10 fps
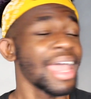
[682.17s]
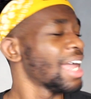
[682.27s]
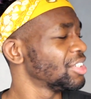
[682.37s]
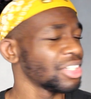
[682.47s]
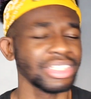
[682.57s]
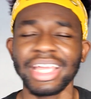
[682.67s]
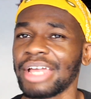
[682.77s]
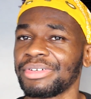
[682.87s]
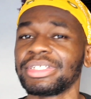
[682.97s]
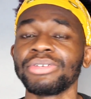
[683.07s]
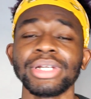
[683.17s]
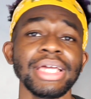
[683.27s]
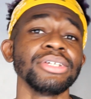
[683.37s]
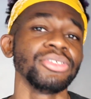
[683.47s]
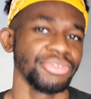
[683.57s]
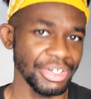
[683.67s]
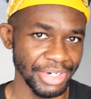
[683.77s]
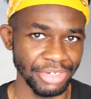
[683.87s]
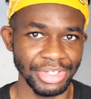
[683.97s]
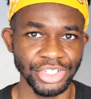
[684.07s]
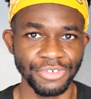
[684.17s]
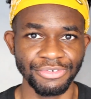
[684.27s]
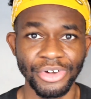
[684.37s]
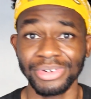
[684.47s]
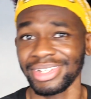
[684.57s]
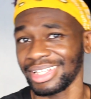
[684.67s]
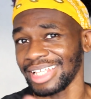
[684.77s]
and just everything related to traveling with your phone.